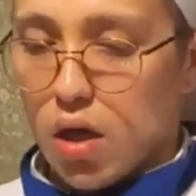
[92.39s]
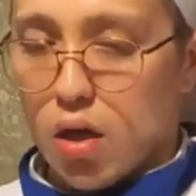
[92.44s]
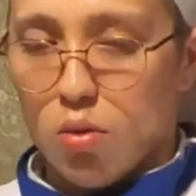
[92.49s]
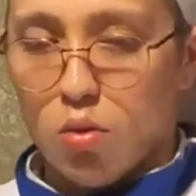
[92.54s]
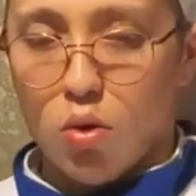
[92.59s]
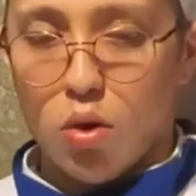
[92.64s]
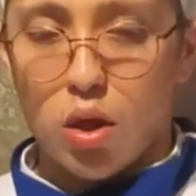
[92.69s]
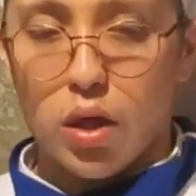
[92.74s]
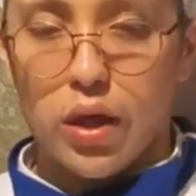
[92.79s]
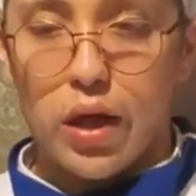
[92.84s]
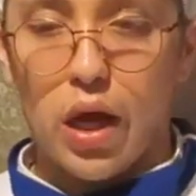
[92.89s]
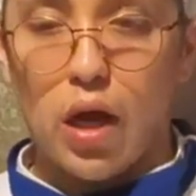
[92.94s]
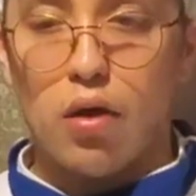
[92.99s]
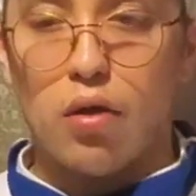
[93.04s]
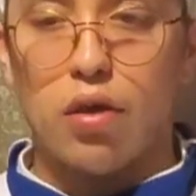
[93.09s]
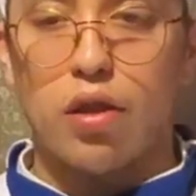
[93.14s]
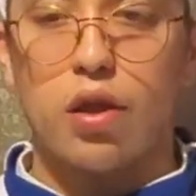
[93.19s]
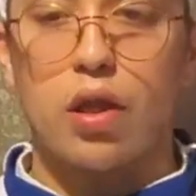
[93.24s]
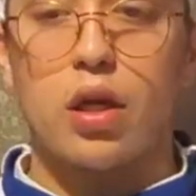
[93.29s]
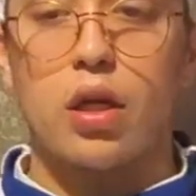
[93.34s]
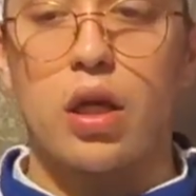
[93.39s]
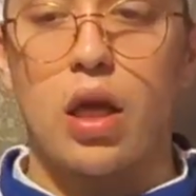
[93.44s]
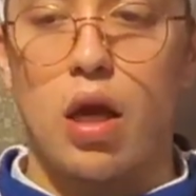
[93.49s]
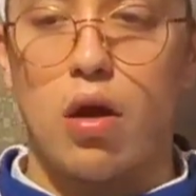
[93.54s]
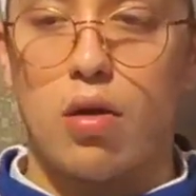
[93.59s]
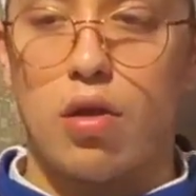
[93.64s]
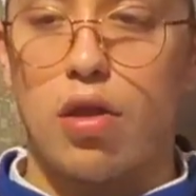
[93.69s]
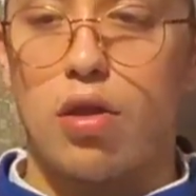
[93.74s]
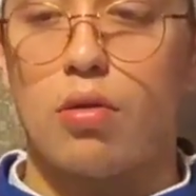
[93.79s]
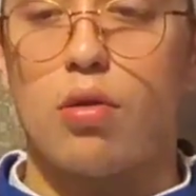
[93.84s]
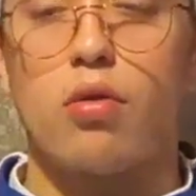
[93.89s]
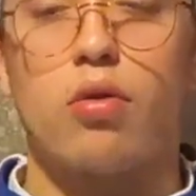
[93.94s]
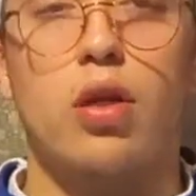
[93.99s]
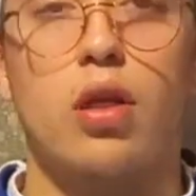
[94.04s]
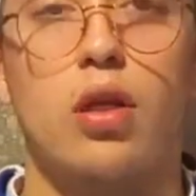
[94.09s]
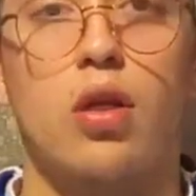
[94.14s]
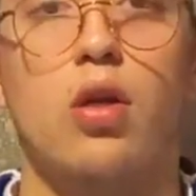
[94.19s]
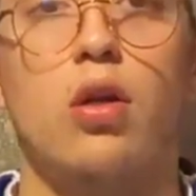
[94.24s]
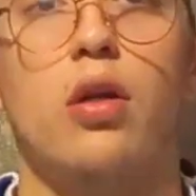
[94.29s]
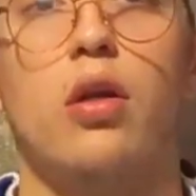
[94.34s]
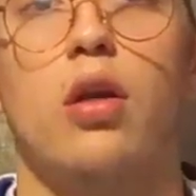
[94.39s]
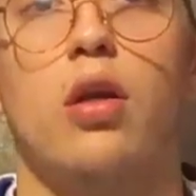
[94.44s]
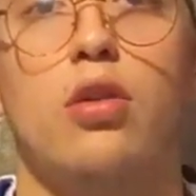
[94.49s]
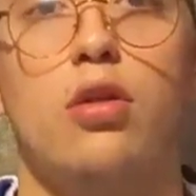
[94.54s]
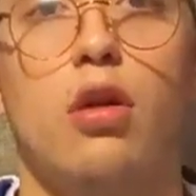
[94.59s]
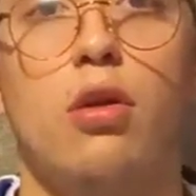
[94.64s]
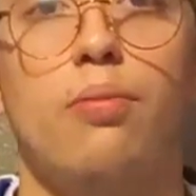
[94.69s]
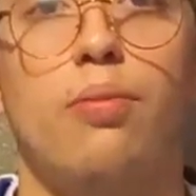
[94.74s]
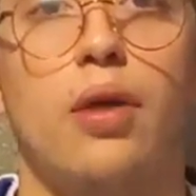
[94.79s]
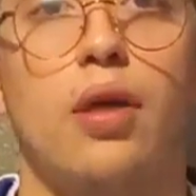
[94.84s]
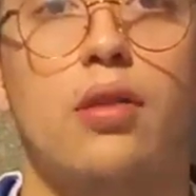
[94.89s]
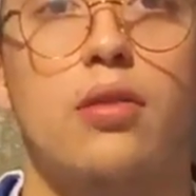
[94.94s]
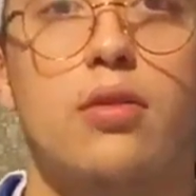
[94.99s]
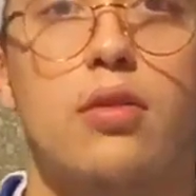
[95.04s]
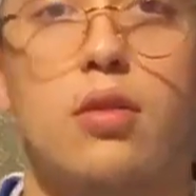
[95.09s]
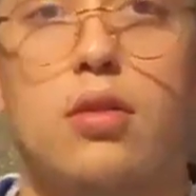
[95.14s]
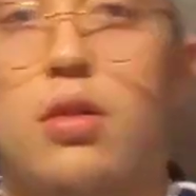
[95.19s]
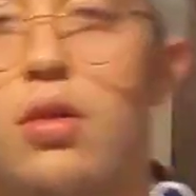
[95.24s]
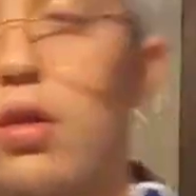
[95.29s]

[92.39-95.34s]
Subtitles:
roll it out, thin it out, and throw it in our tart pans.